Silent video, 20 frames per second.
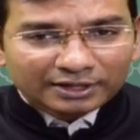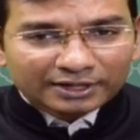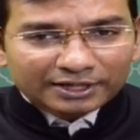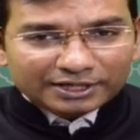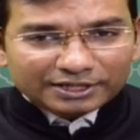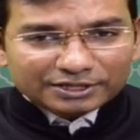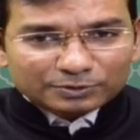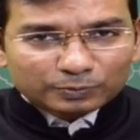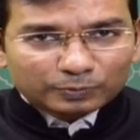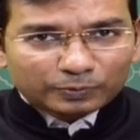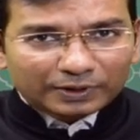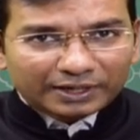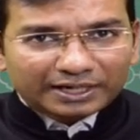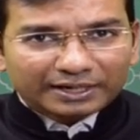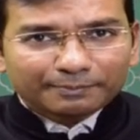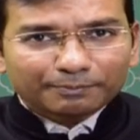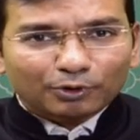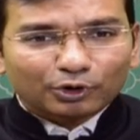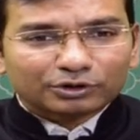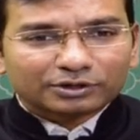is very
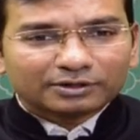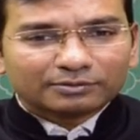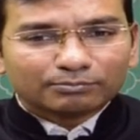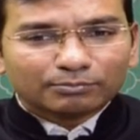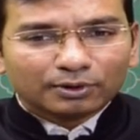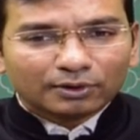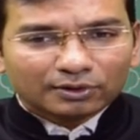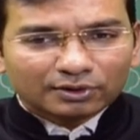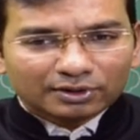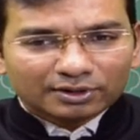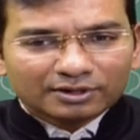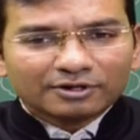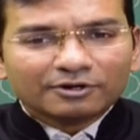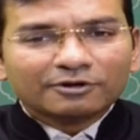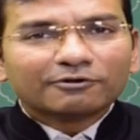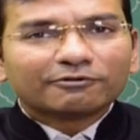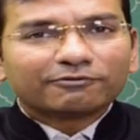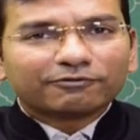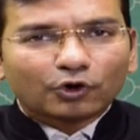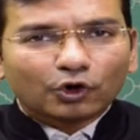important bird
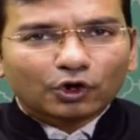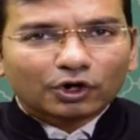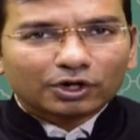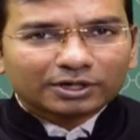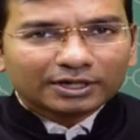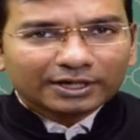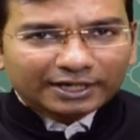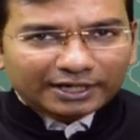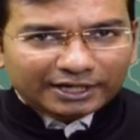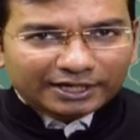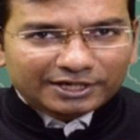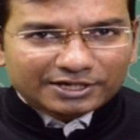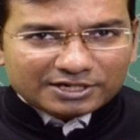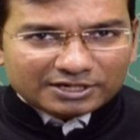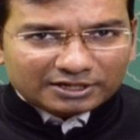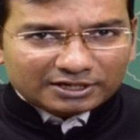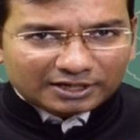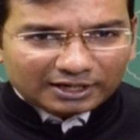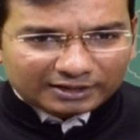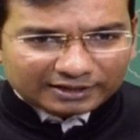for Indian
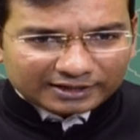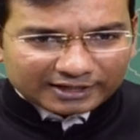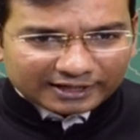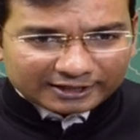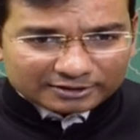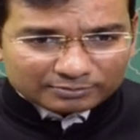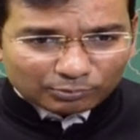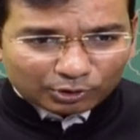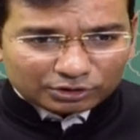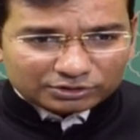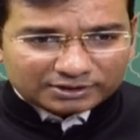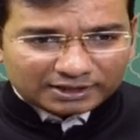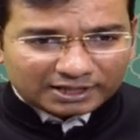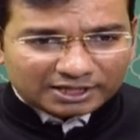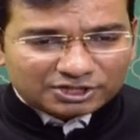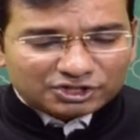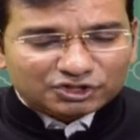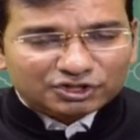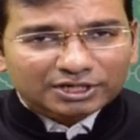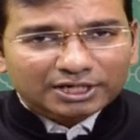context. Bahut sare
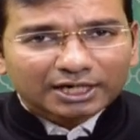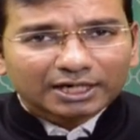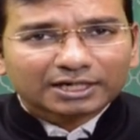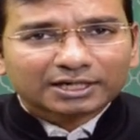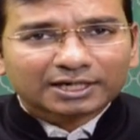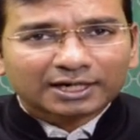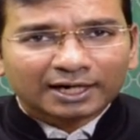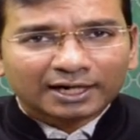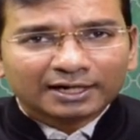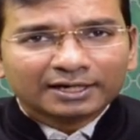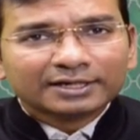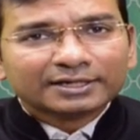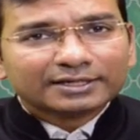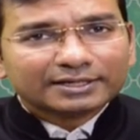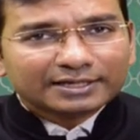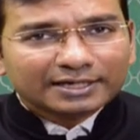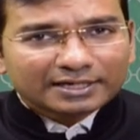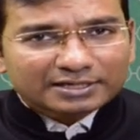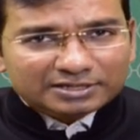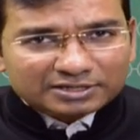state ka
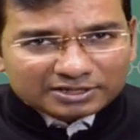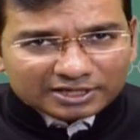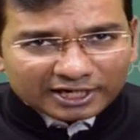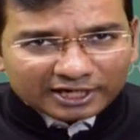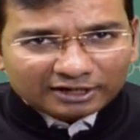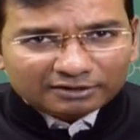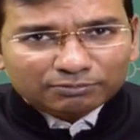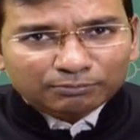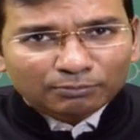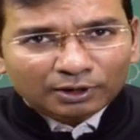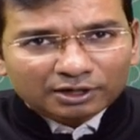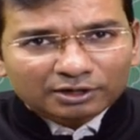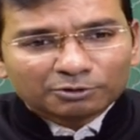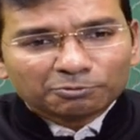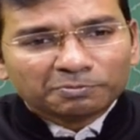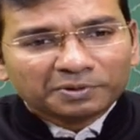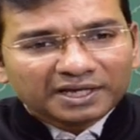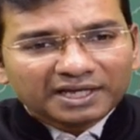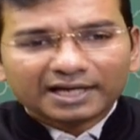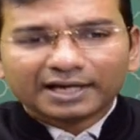ye state bird
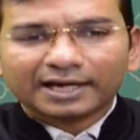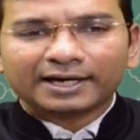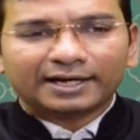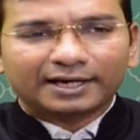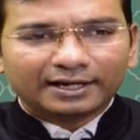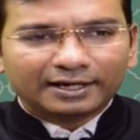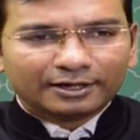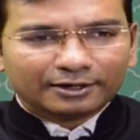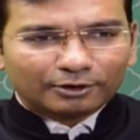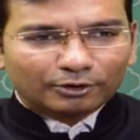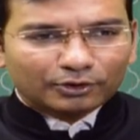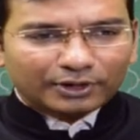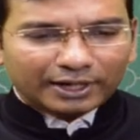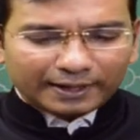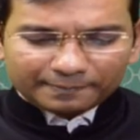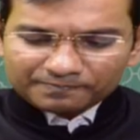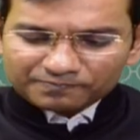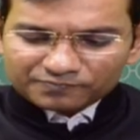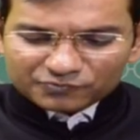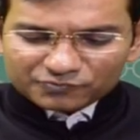bhi hai.
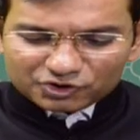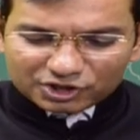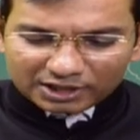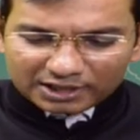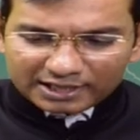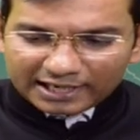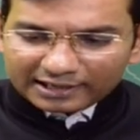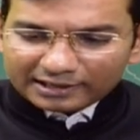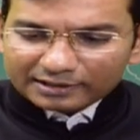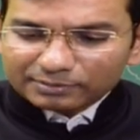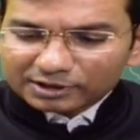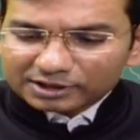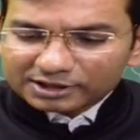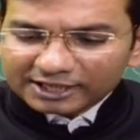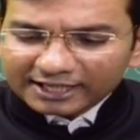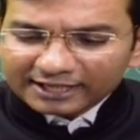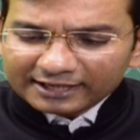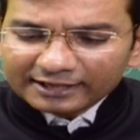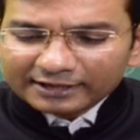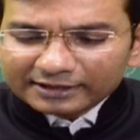Okay, chaliye aage badhte hain.
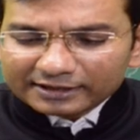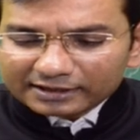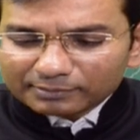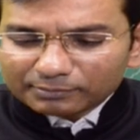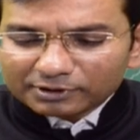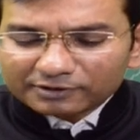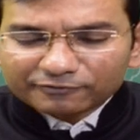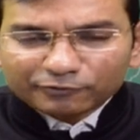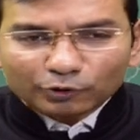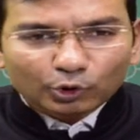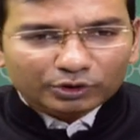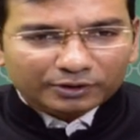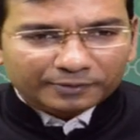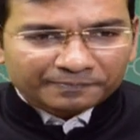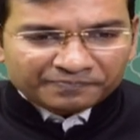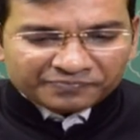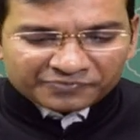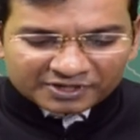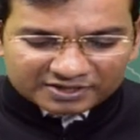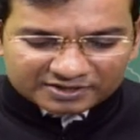Number 4,
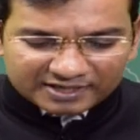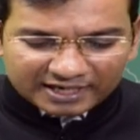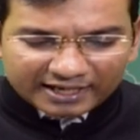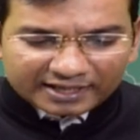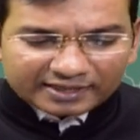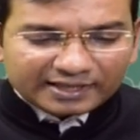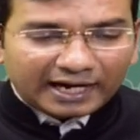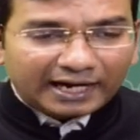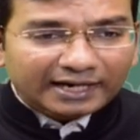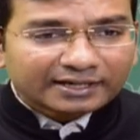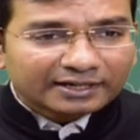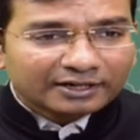saying that